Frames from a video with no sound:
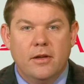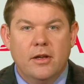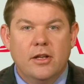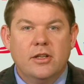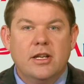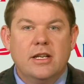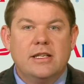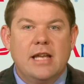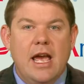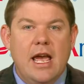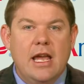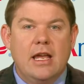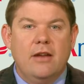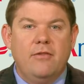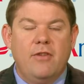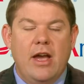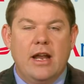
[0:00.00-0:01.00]
to
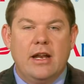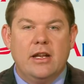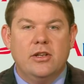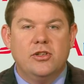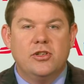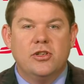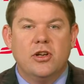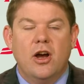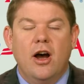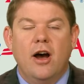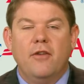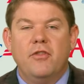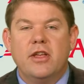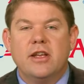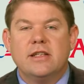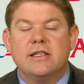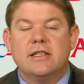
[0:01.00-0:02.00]
take advantage
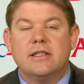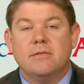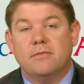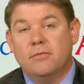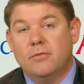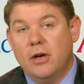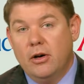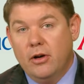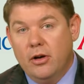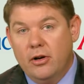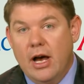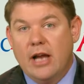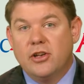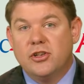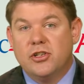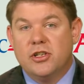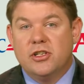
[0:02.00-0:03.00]
of this, well,
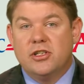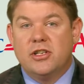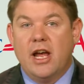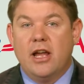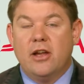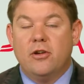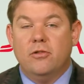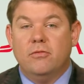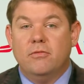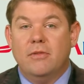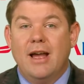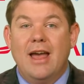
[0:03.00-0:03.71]
election cycle.